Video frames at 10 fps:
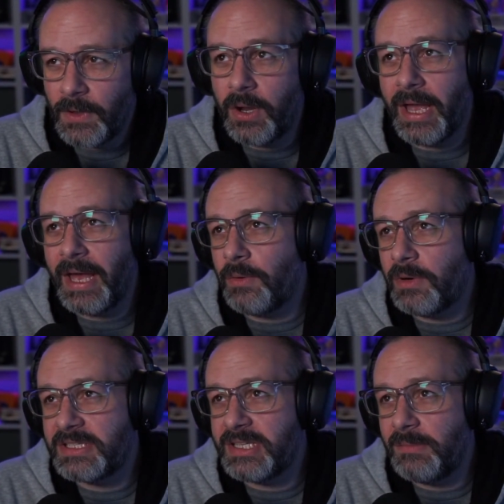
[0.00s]
Okay, I don't want
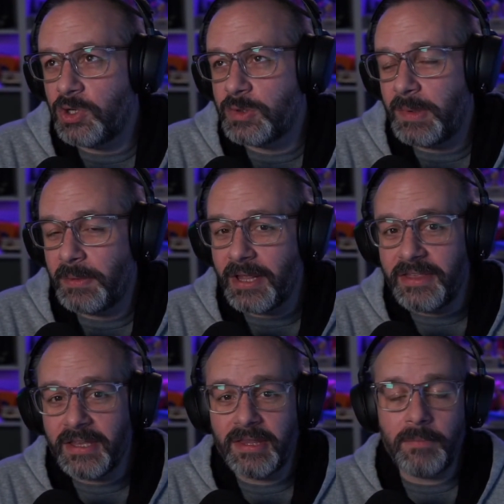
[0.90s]
to say most people. I
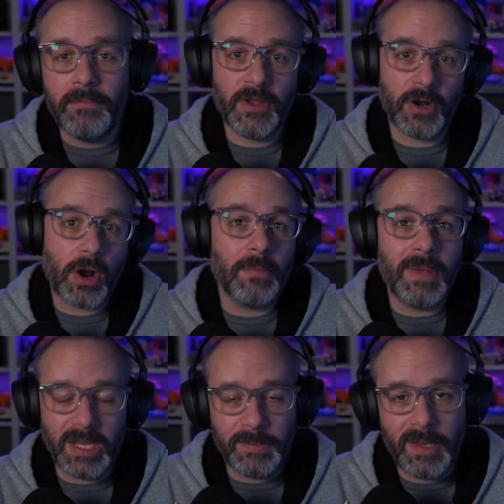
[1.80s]
think that there are
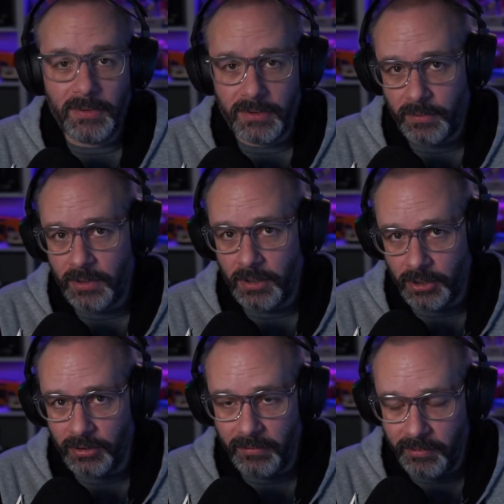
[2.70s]
many people that will
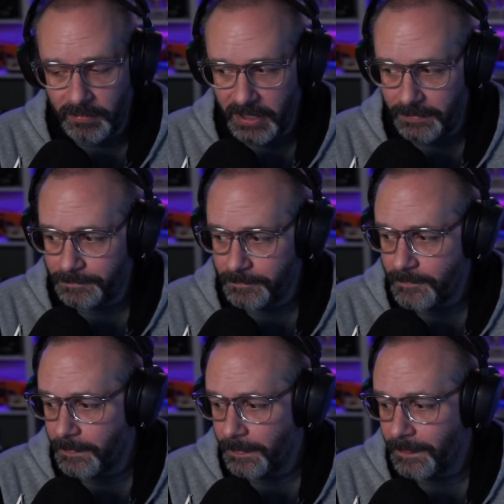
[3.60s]
agree with me
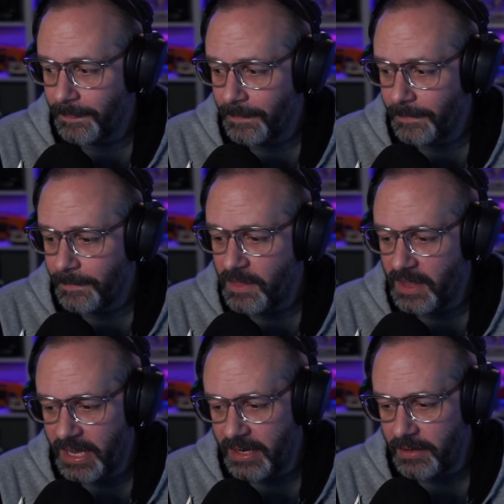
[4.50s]

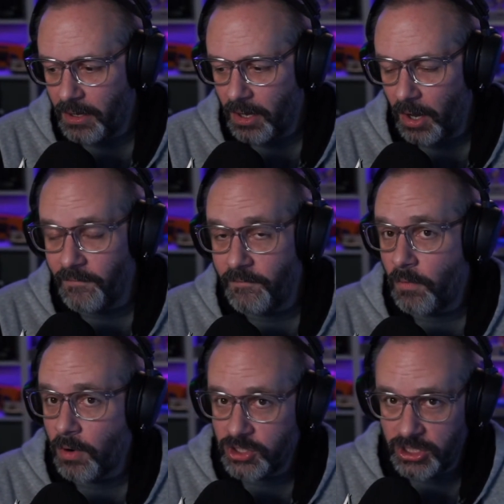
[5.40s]
that
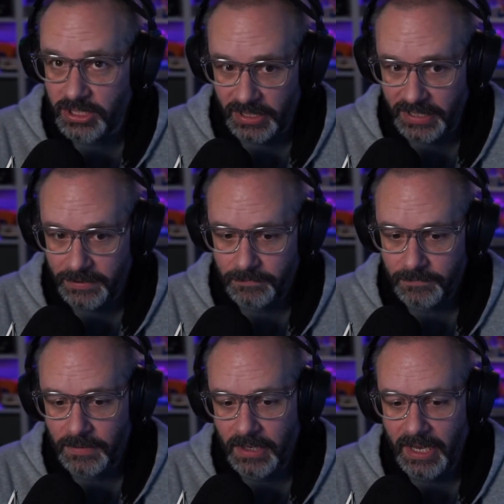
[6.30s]
unfortunately,
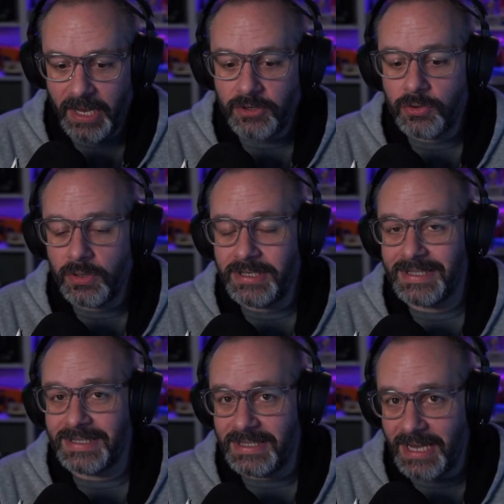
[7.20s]
Android
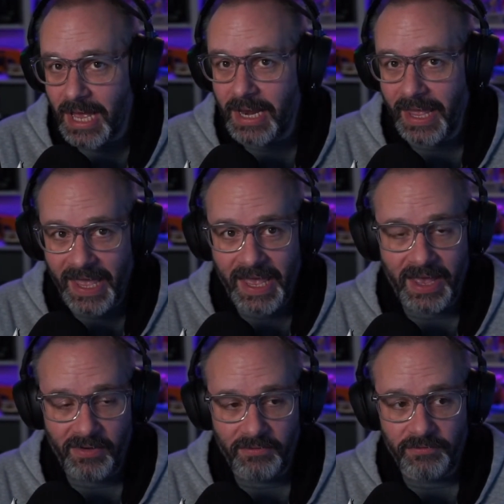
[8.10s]
does not
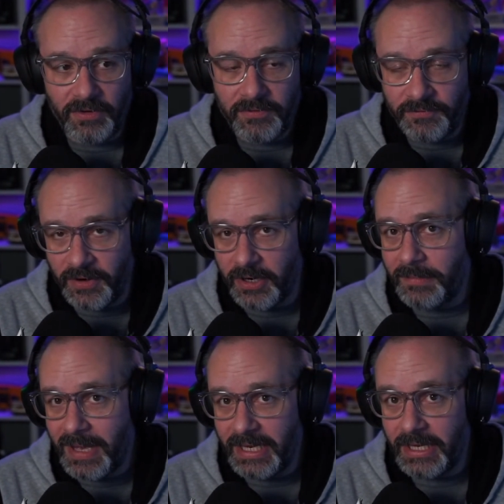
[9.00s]
have very
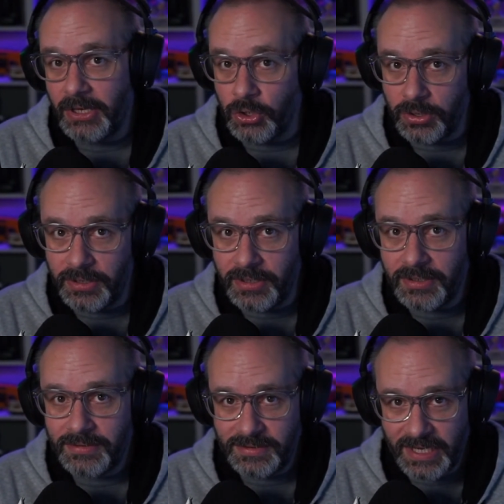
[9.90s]
many good
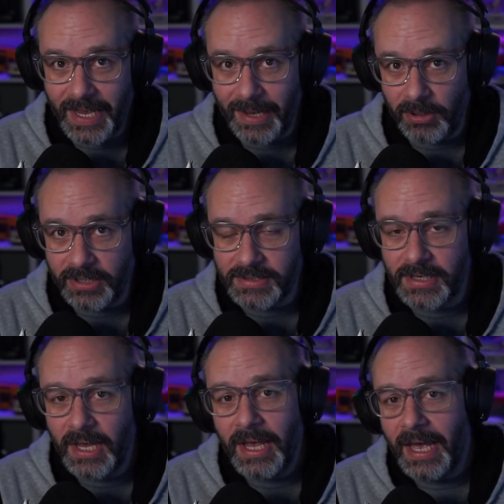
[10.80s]
tablets.
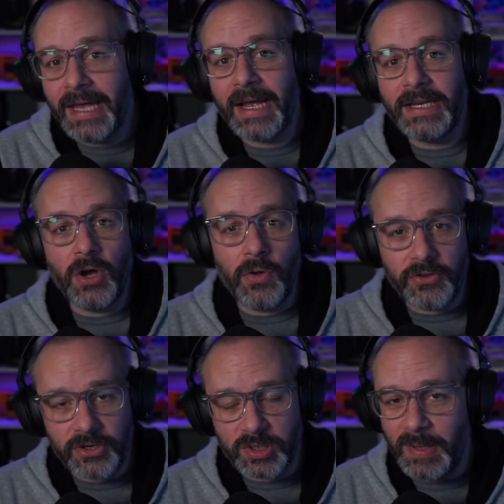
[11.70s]
And I know
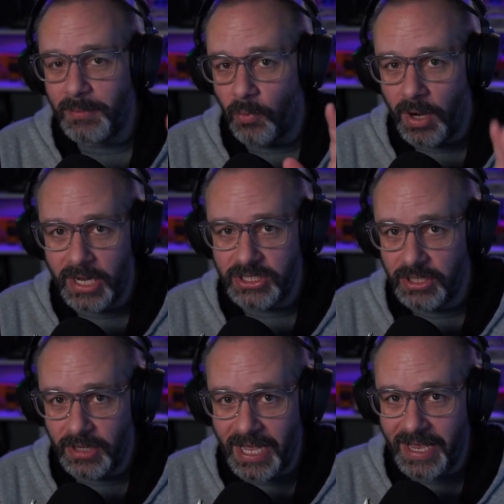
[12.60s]
that there's people
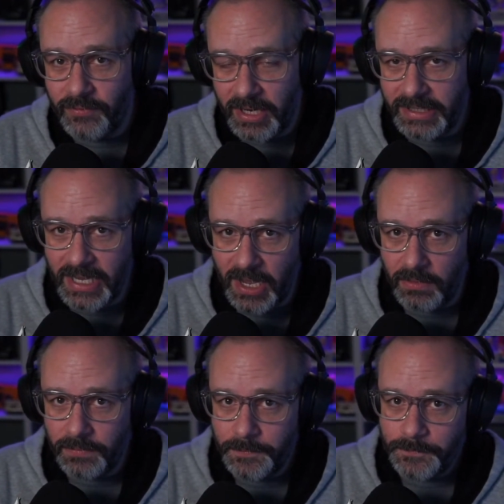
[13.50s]
watching live right now.